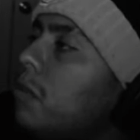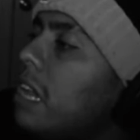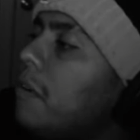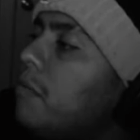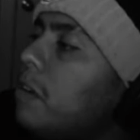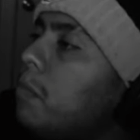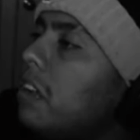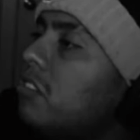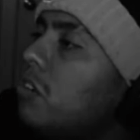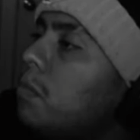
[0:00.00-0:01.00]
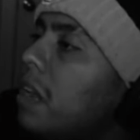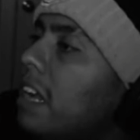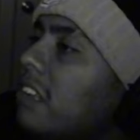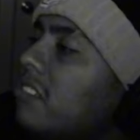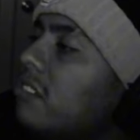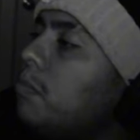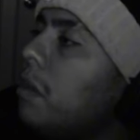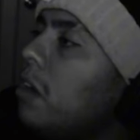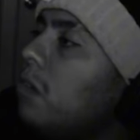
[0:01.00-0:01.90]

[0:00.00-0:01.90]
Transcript: Well, not feed myself, but I can smell.